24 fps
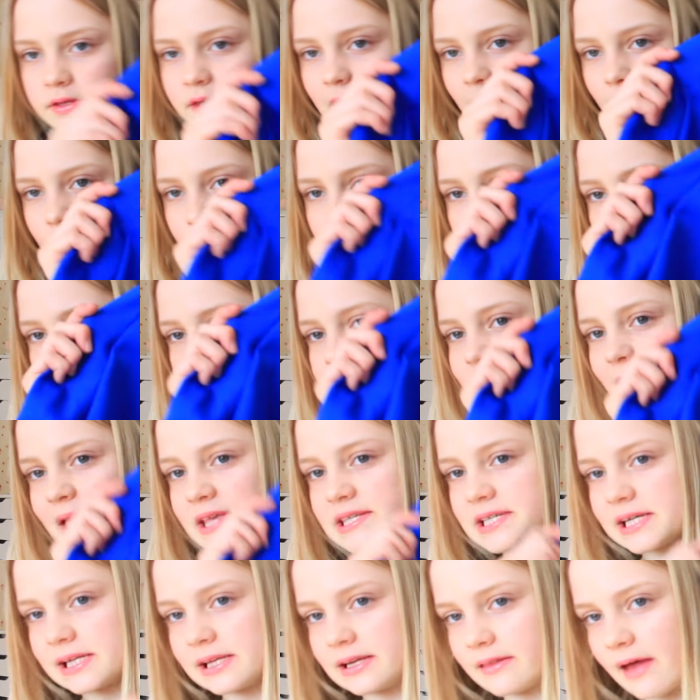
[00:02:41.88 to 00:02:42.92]
yeah, but it's
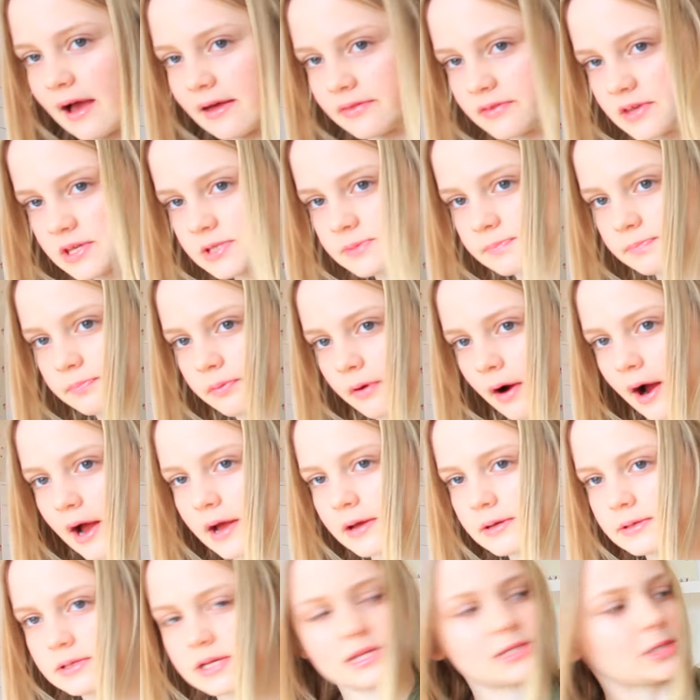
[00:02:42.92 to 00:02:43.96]
basically like this
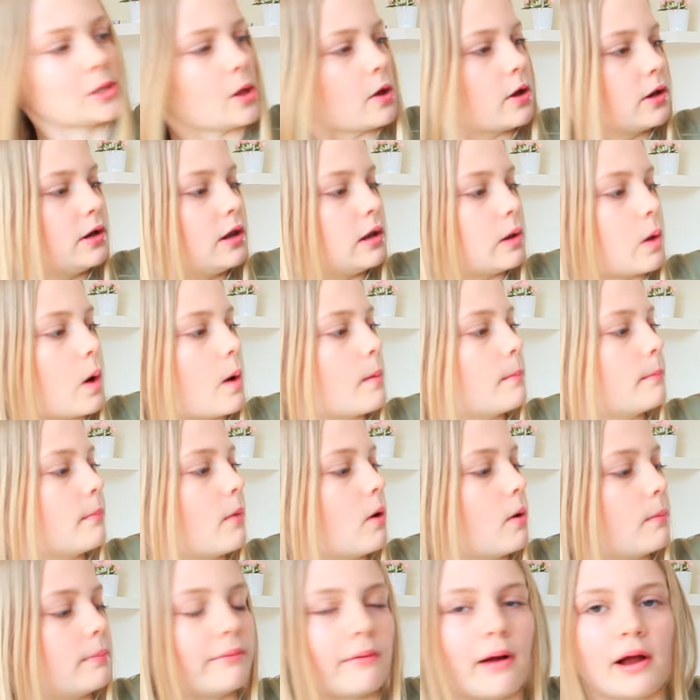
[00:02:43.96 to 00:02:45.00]
bright, it's looking a lot
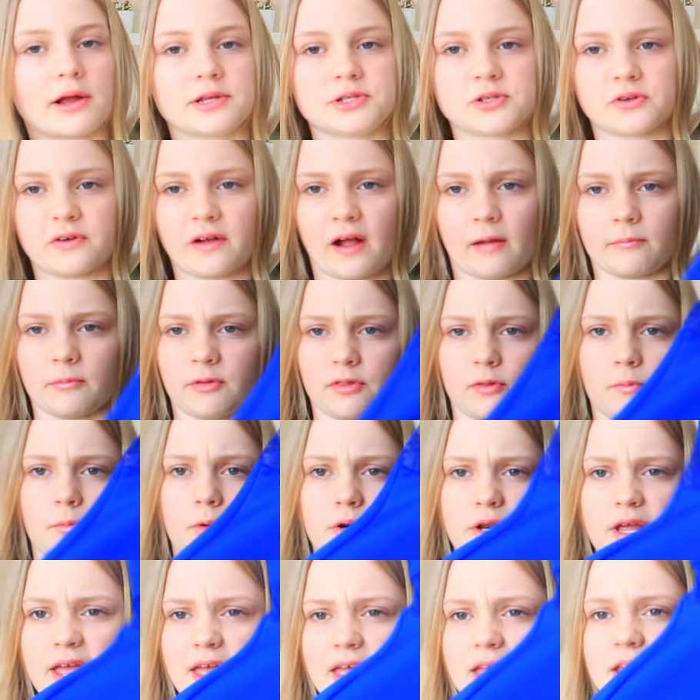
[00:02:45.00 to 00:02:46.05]
more bright on camera than
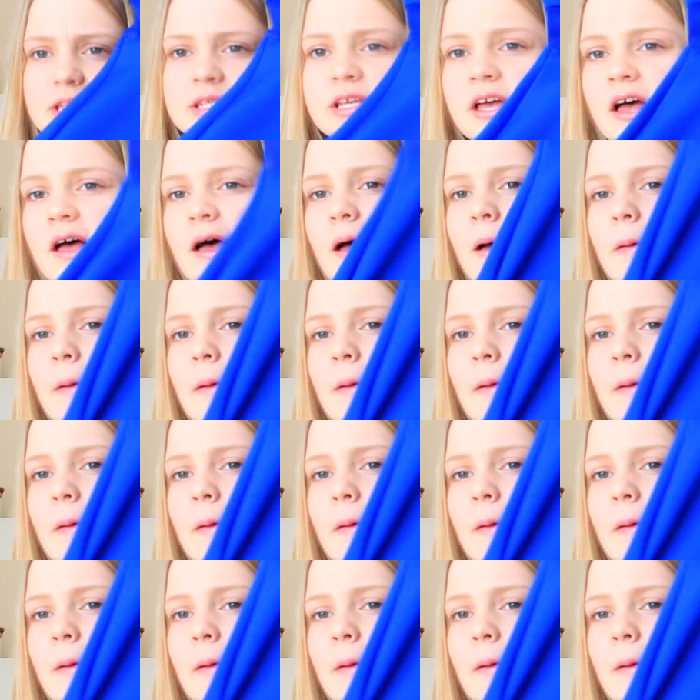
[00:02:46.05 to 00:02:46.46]
what it is.